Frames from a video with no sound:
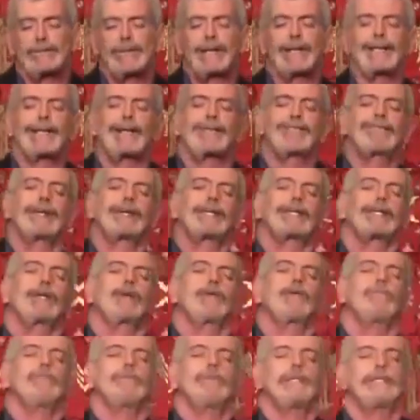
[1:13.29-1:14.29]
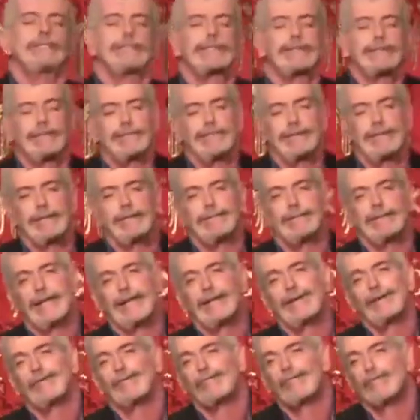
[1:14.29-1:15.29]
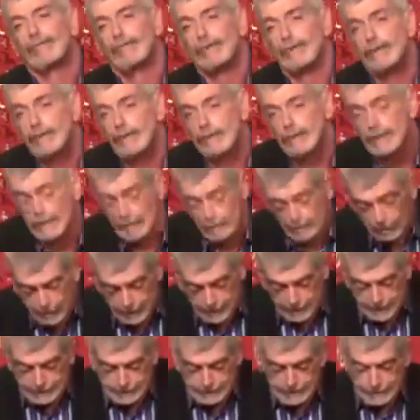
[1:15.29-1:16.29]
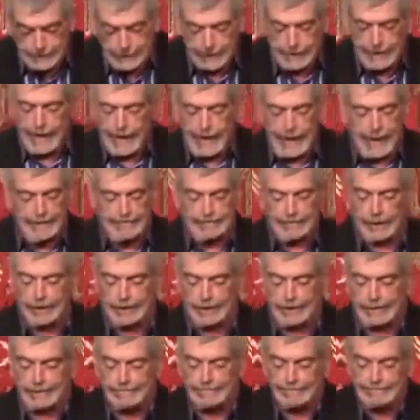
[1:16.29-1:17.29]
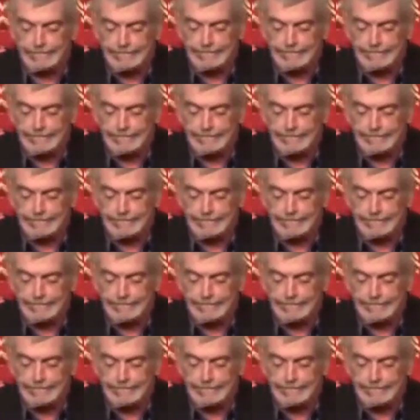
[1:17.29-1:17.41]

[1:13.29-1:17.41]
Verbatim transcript: Well, I've got to go meet somebody, but I don't really want to do that. Half hearted.